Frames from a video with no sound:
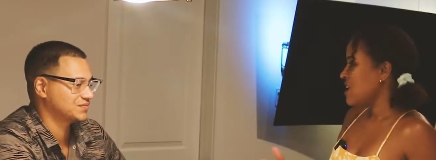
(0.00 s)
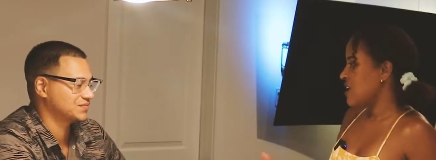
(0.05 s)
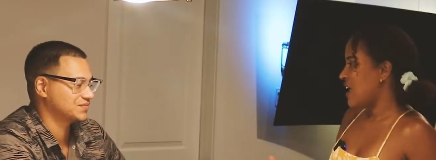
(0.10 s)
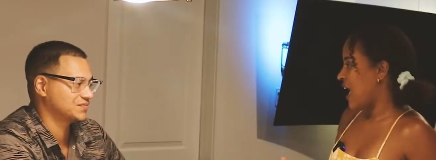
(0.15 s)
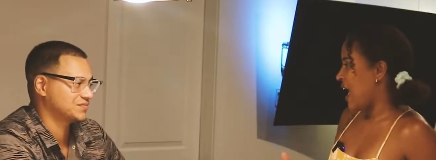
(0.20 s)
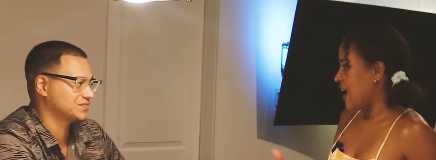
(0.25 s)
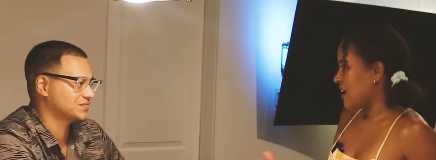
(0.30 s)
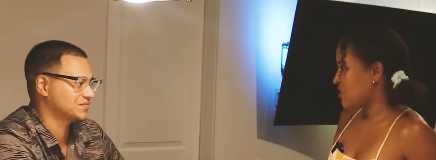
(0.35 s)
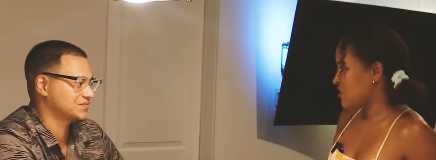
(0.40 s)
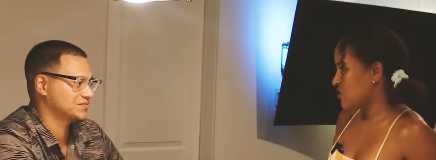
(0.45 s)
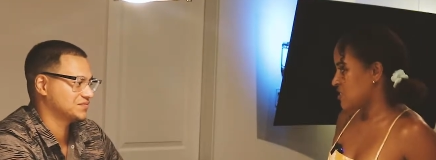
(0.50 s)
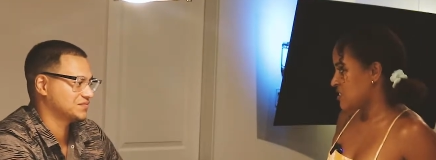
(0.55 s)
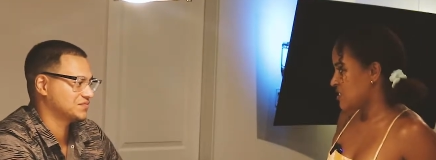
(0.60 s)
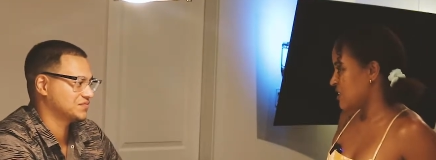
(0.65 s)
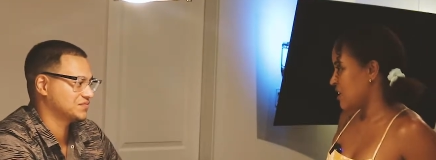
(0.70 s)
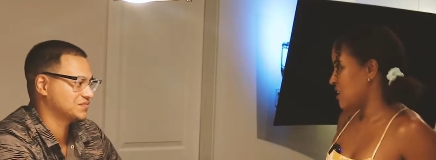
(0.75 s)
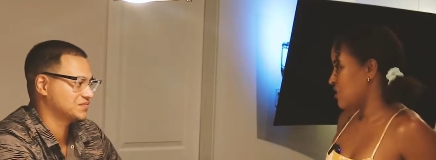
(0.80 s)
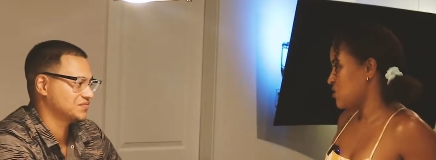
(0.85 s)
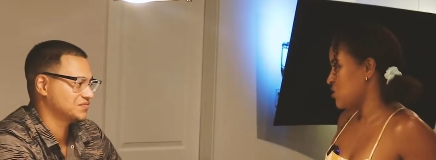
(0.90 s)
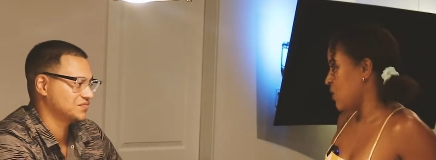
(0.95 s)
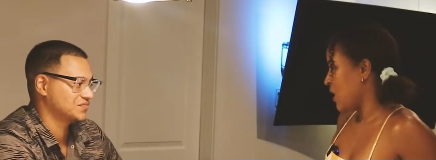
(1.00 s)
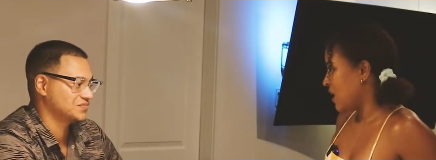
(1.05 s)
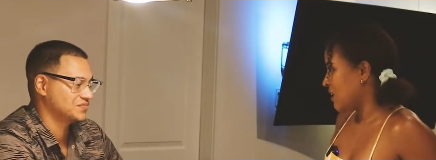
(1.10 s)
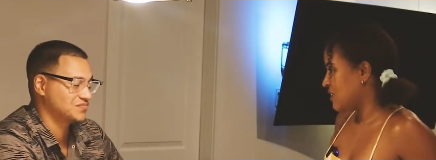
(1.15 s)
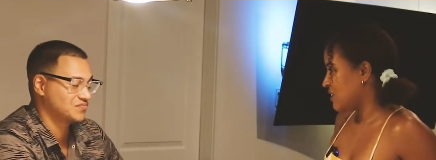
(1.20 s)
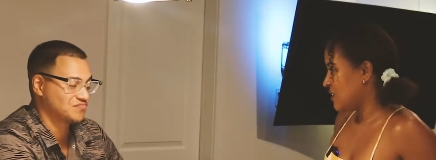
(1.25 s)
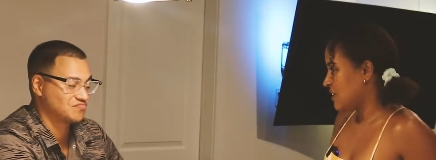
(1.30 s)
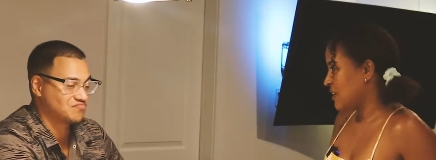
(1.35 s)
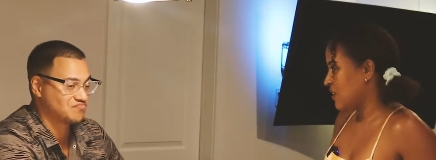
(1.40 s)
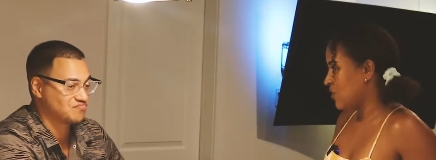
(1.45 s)
Speaker 1: actually
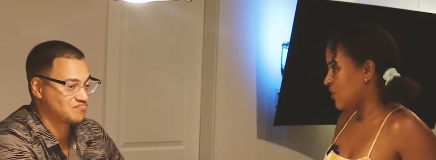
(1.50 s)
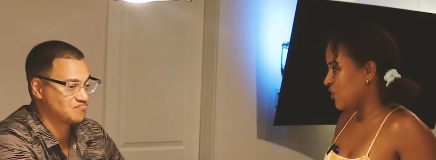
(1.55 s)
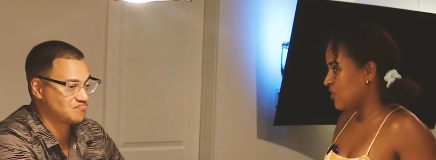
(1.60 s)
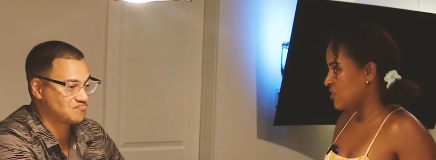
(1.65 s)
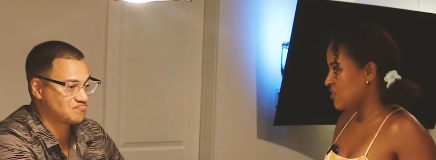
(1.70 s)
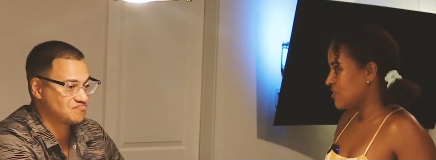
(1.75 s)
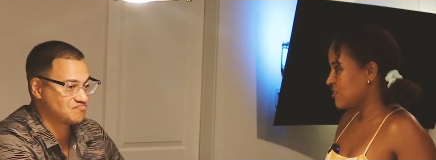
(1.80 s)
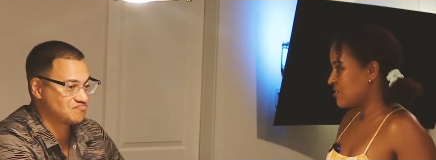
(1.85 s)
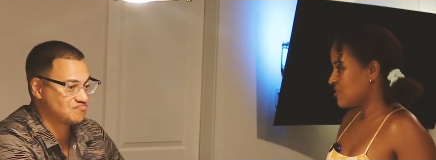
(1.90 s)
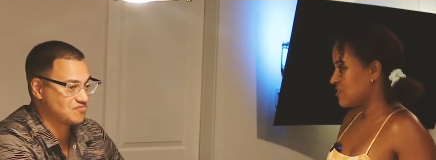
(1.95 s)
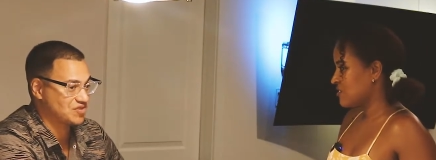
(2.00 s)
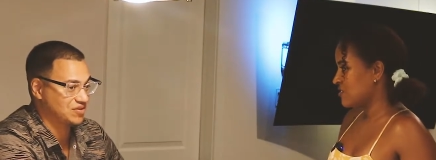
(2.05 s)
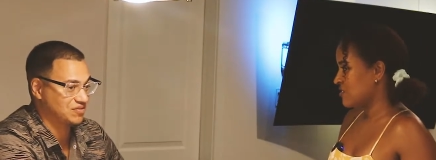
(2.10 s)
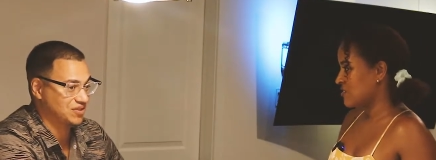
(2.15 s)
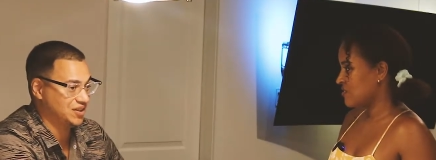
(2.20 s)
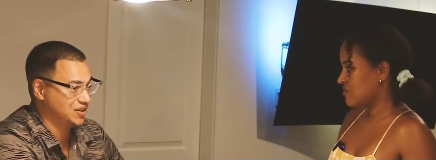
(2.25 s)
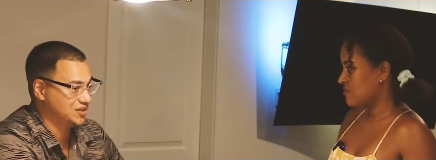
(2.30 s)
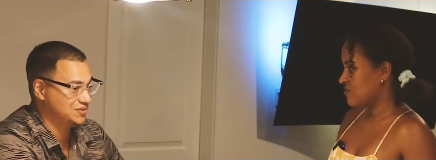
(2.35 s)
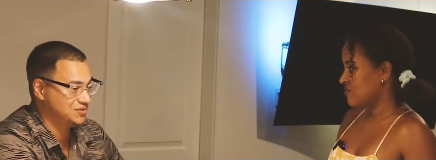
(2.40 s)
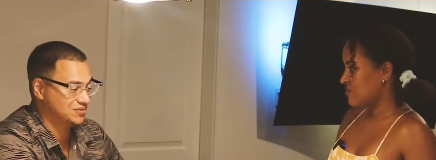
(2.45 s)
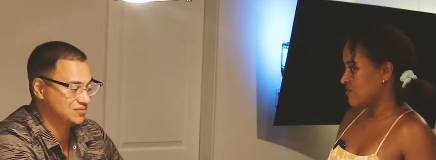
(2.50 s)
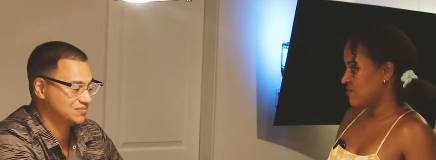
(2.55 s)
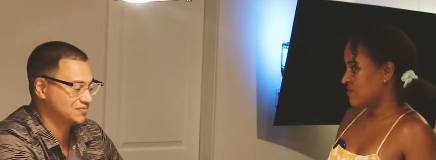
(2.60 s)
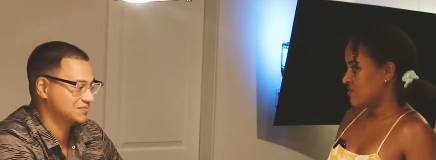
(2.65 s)
sexuality at all? No.